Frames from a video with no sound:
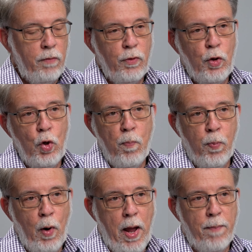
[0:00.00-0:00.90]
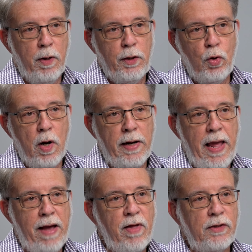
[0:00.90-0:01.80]
You probably do not
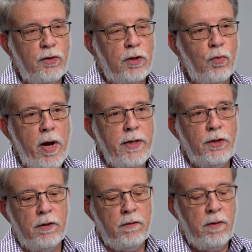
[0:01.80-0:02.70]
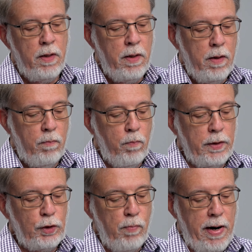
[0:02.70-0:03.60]
have that situation,
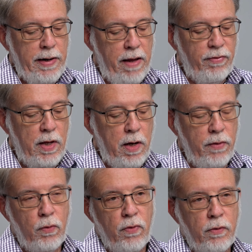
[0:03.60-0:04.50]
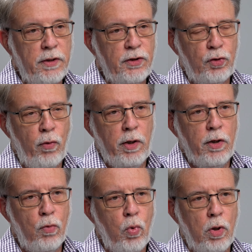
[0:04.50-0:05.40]
but you might have the other. They're distorting
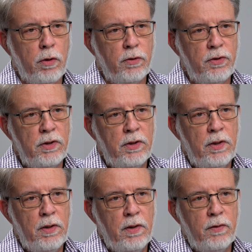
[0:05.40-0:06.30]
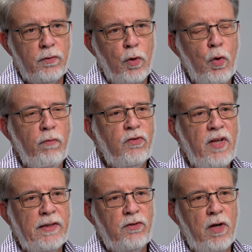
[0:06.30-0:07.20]
your words. So you've
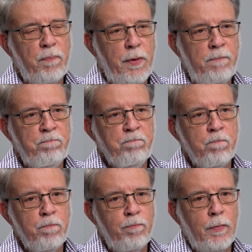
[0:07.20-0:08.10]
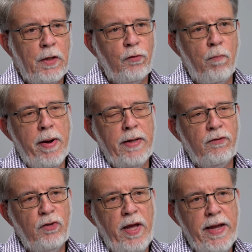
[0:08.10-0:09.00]
said something,
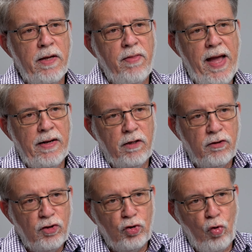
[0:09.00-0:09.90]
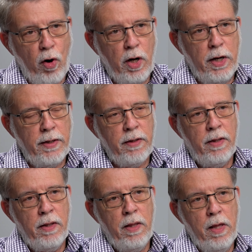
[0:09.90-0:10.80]
somebody's taken that, distorted it,
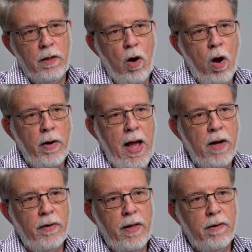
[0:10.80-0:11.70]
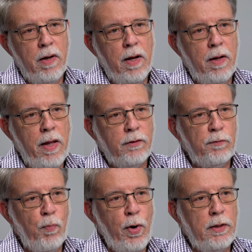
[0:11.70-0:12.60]
gone out and uh, and
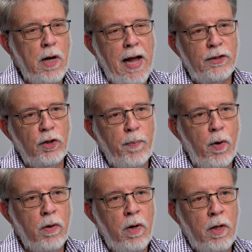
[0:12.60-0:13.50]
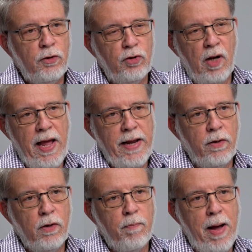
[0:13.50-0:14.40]
spread gossip or
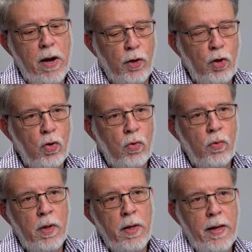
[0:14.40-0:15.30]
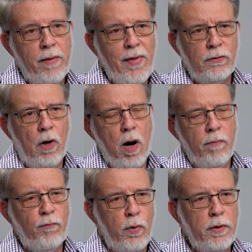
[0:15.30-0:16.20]
slander about you, that's
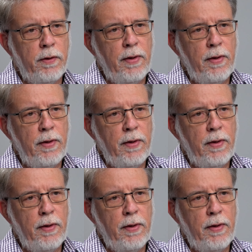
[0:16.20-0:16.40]
harmful, isn't it?